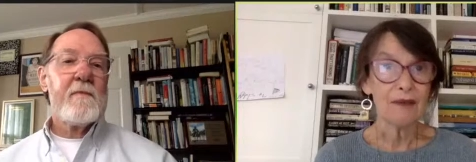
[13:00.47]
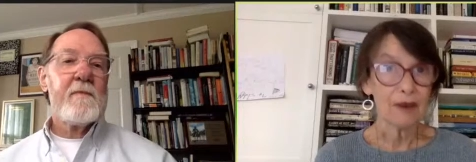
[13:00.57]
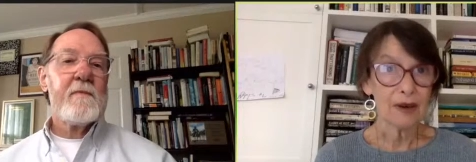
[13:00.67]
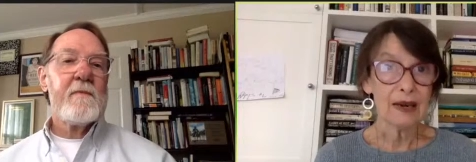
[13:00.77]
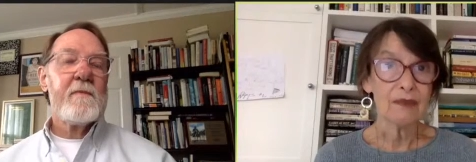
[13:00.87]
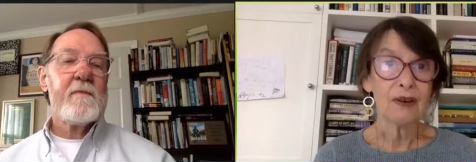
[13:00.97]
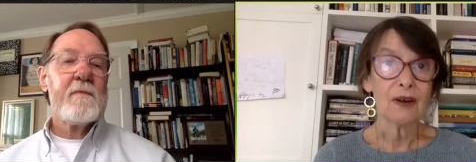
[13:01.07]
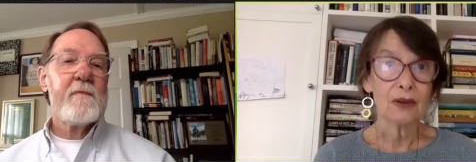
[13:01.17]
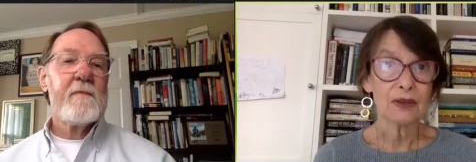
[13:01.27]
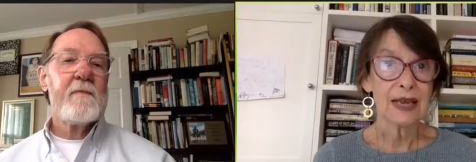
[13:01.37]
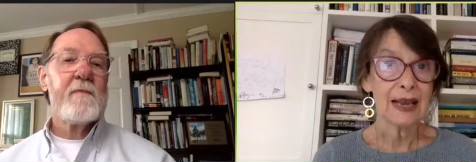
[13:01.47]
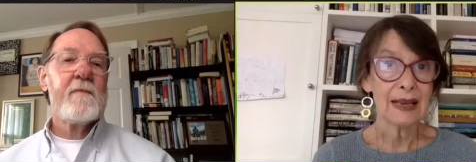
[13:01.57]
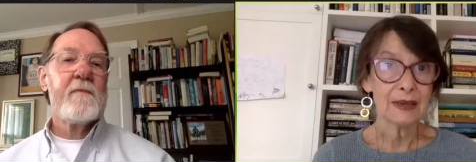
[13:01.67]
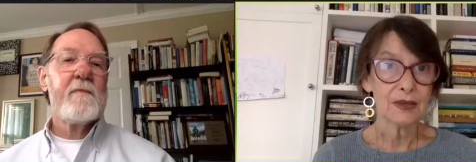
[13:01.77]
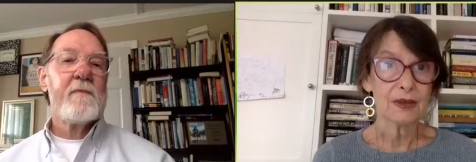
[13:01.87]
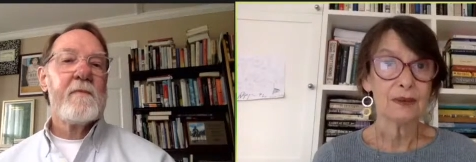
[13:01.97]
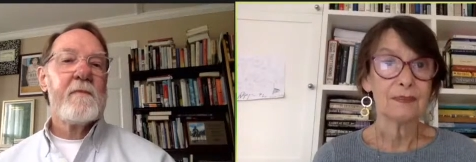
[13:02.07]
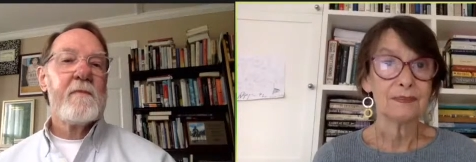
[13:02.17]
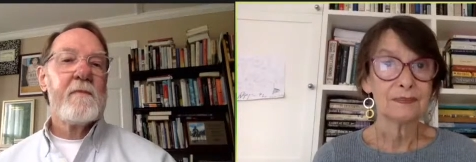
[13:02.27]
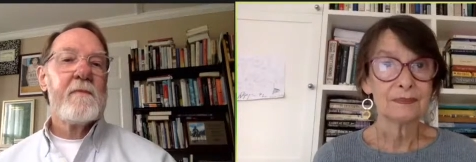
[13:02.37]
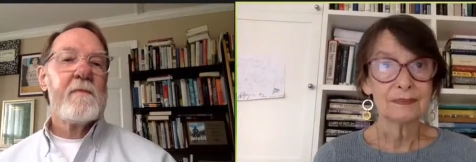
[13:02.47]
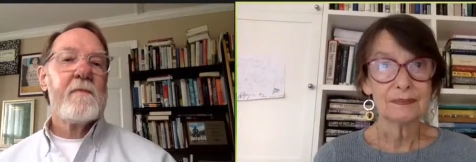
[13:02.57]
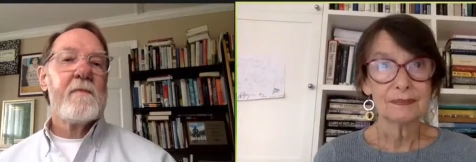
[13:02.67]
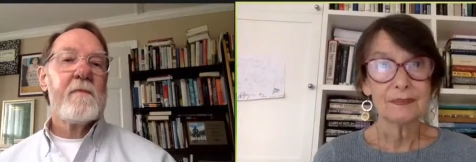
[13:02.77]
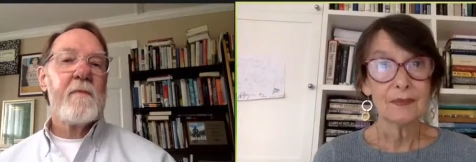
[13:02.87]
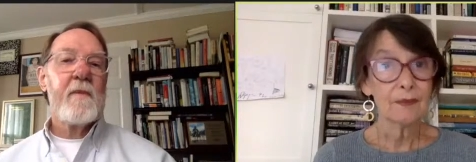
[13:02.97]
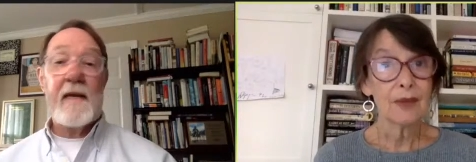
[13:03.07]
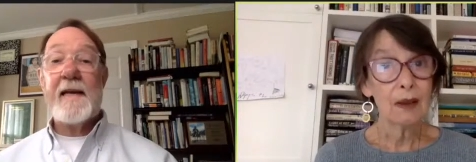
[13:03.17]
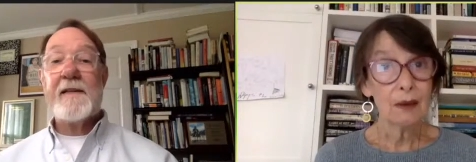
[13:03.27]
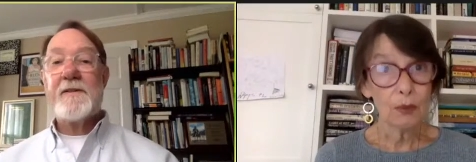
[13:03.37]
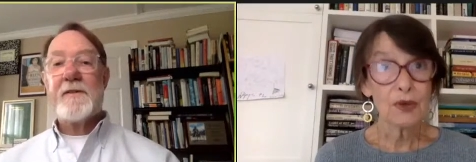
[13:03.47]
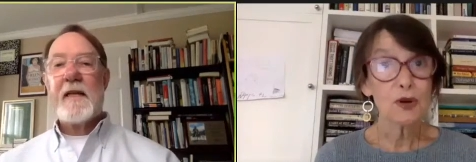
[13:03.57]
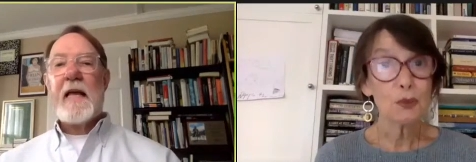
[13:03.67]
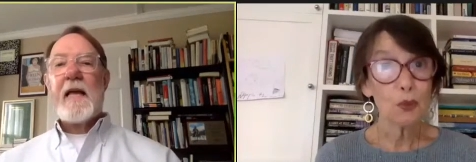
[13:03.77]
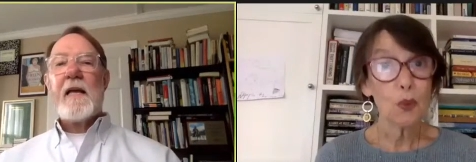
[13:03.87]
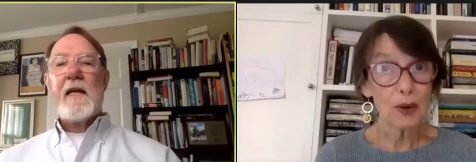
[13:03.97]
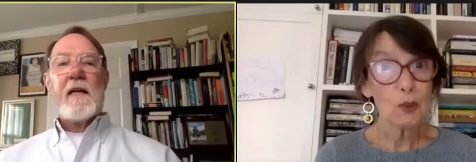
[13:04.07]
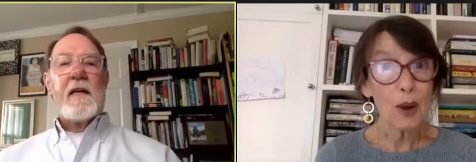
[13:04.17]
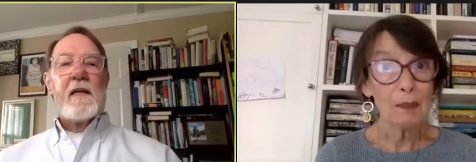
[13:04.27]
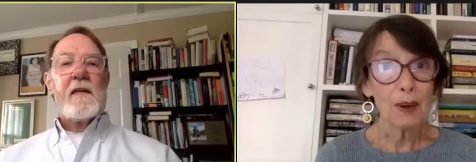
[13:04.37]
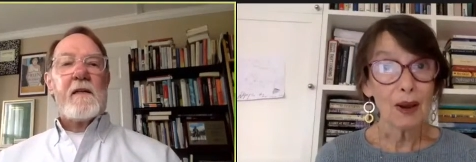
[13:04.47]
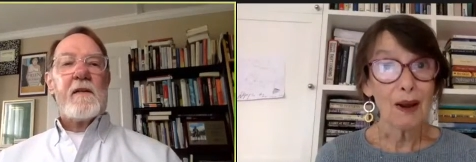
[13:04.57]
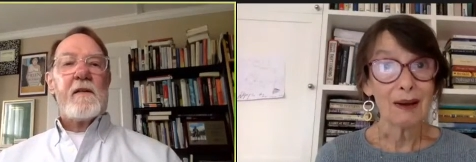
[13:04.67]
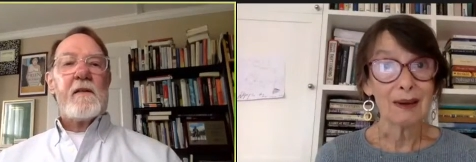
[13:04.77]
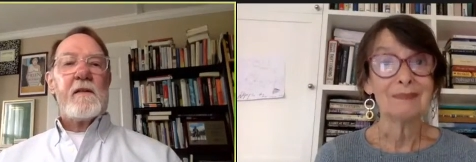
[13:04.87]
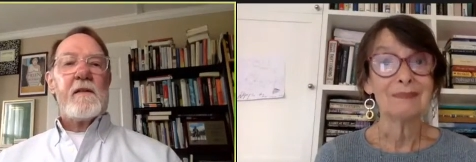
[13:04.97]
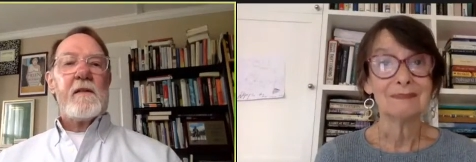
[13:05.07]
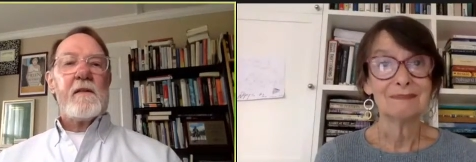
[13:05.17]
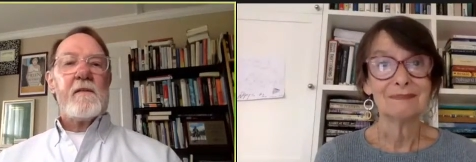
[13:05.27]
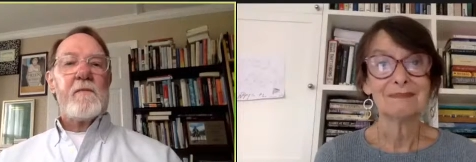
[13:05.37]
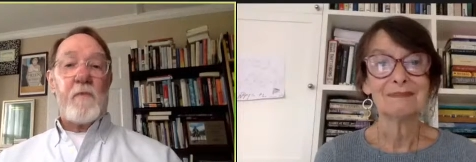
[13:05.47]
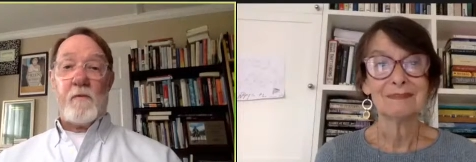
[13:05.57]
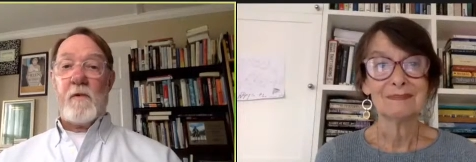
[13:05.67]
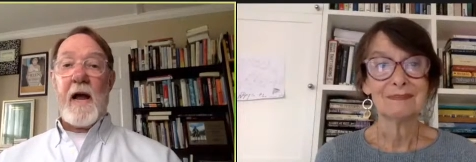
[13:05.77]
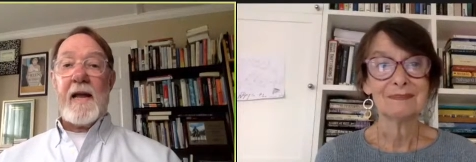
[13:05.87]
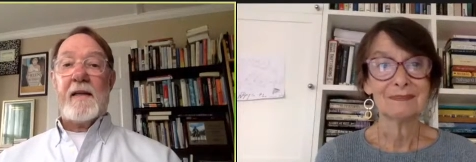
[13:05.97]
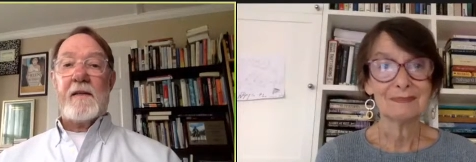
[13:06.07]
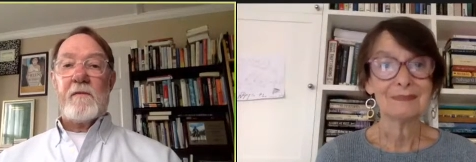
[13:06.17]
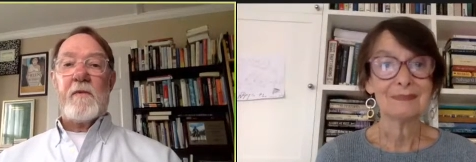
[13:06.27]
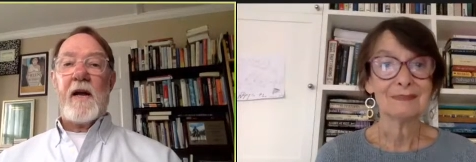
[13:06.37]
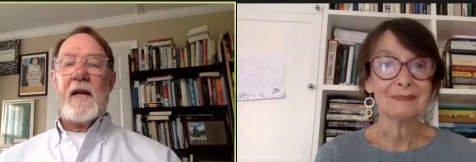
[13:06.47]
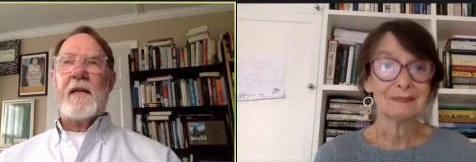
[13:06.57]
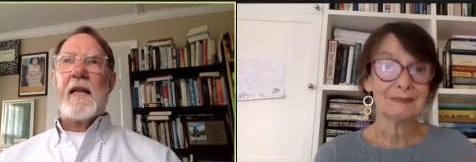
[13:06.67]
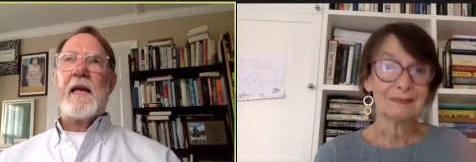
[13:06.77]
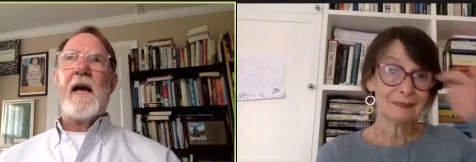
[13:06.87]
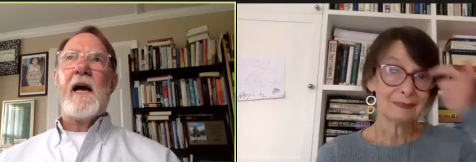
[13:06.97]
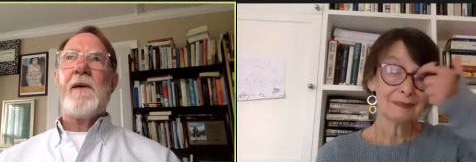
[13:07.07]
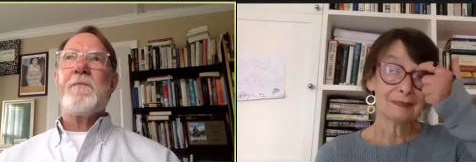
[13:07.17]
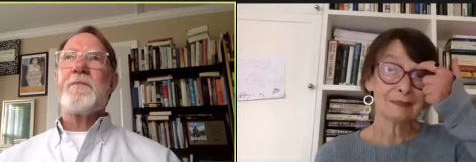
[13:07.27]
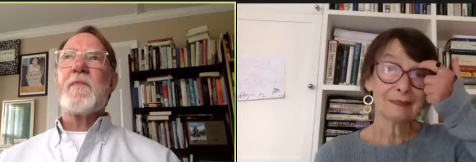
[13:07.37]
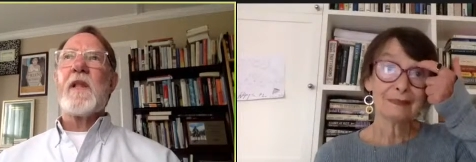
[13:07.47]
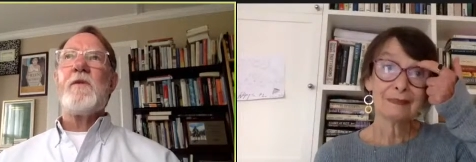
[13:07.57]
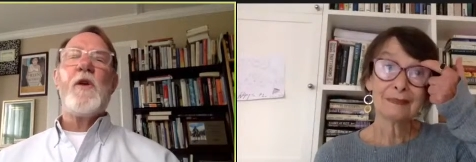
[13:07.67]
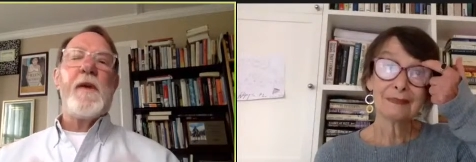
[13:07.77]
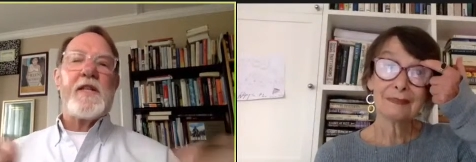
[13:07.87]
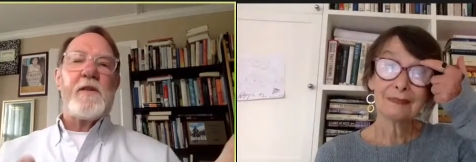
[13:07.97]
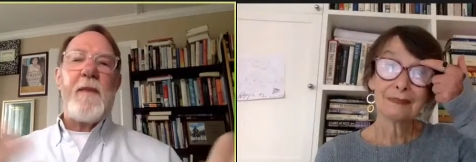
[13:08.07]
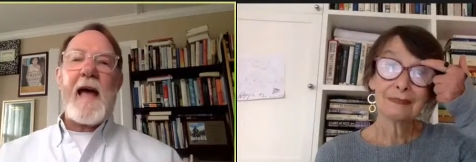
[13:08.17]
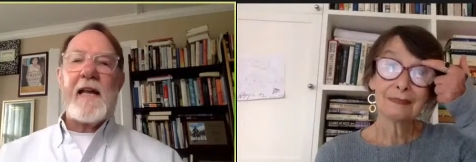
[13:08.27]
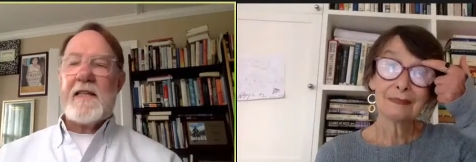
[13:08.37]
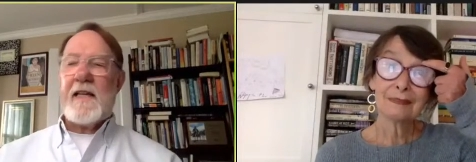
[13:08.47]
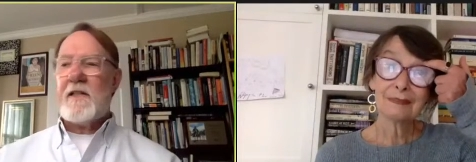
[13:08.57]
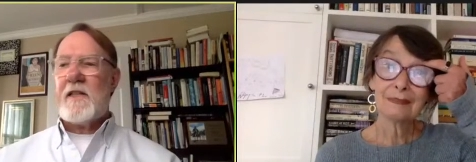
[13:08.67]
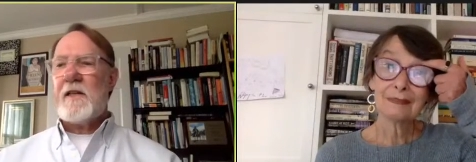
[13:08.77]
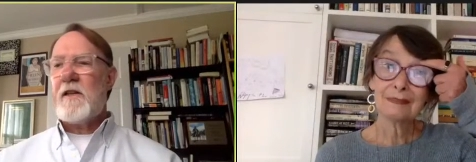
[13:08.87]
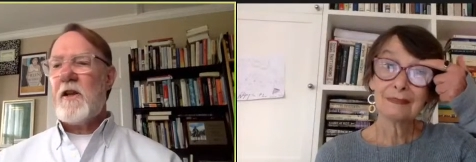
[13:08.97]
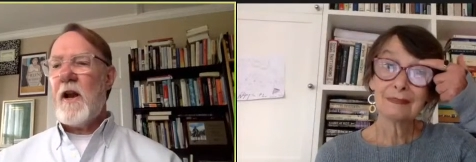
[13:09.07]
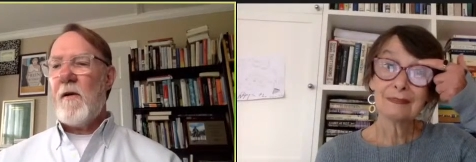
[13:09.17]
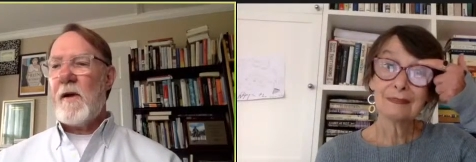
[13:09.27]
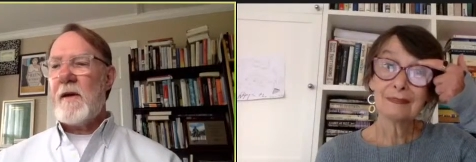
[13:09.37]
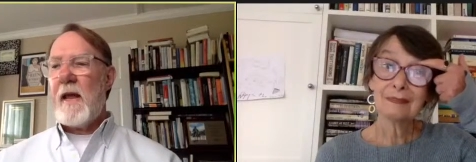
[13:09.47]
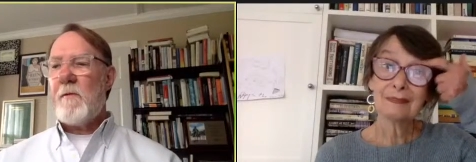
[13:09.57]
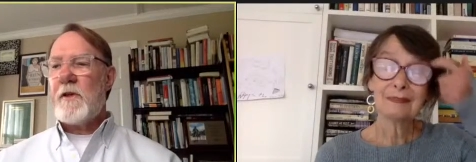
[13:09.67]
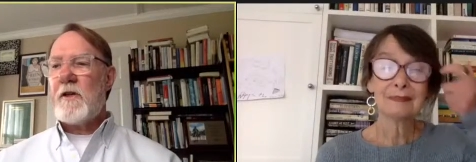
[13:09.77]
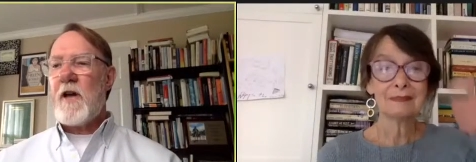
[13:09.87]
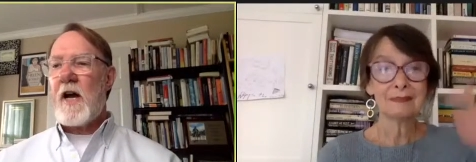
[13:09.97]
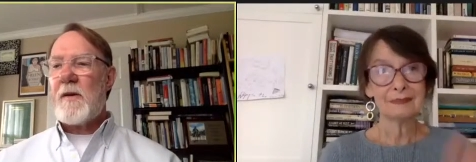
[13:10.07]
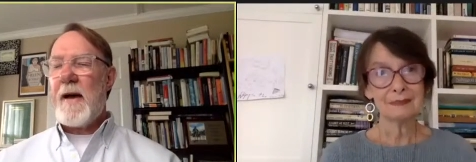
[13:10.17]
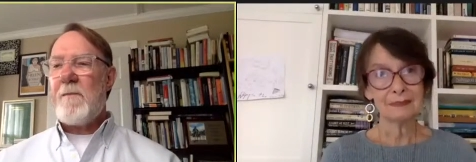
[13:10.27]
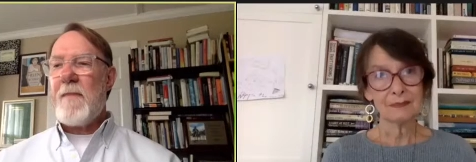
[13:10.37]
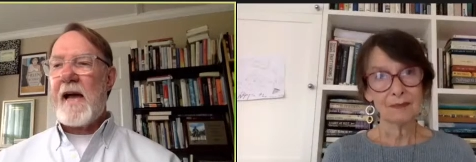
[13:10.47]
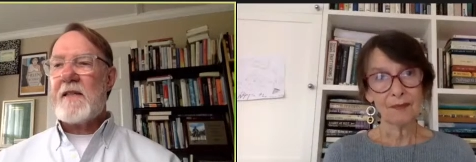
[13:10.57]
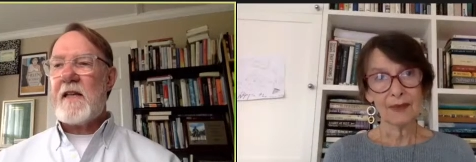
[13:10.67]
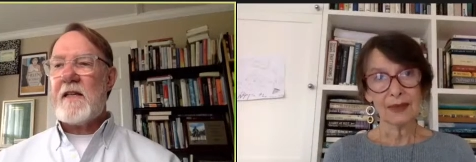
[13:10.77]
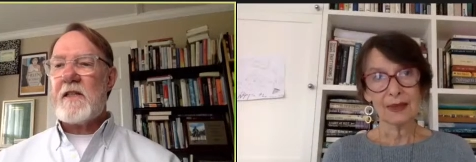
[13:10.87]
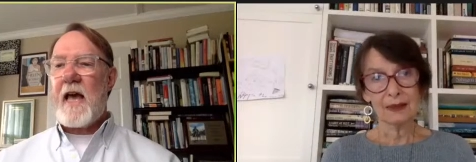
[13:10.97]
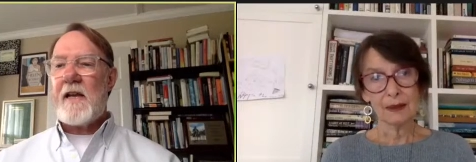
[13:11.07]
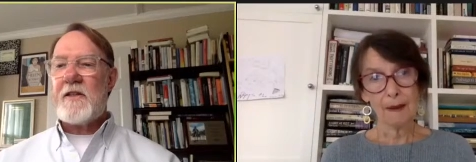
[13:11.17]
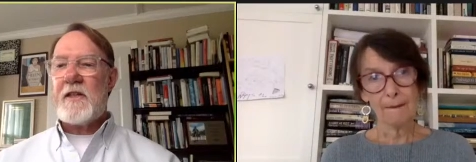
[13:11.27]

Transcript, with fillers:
Speaker 1: very difficult to answer. Yeah. Which are, where do I belong?
Speaker 2: Right, right. Um, you mentioned magazines and you know and, and when you talked about magazines kind of